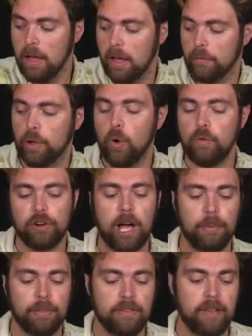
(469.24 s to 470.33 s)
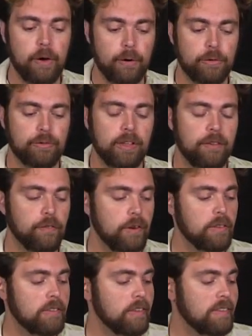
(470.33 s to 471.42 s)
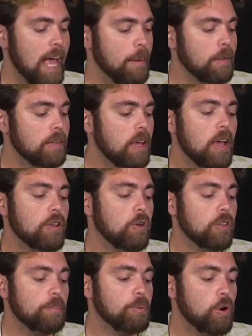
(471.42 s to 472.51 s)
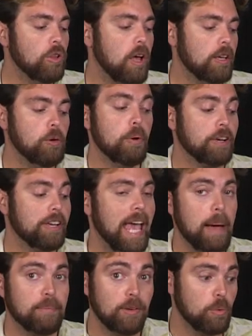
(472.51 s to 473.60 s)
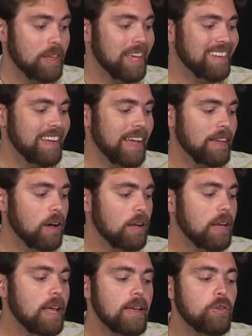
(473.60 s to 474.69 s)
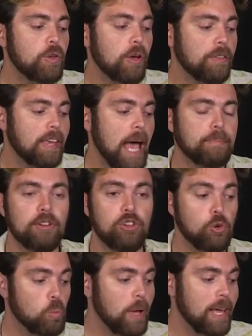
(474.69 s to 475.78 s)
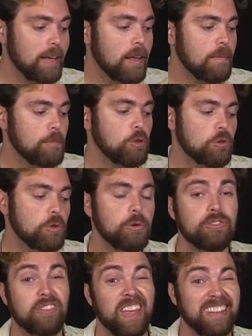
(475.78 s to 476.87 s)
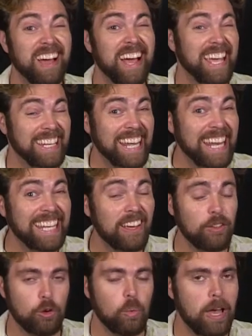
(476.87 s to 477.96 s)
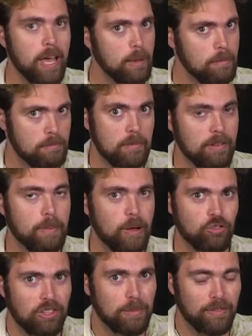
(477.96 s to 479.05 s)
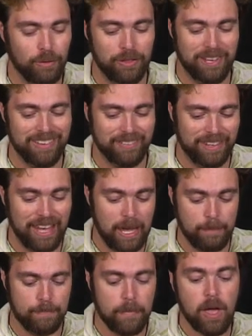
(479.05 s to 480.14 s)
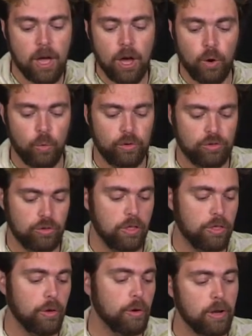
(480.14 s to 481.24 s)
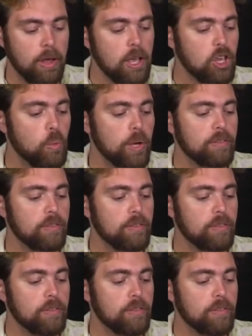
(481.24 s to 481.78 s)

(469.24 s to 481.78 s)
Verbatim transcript: If we go over a couple of these characters, like for instance Hamlet, during the prologue you mark a captain with a hidden icon. If you kill the captain, you win. You lose if they die in any other way, especially before the end of the game. Or Richard III, you win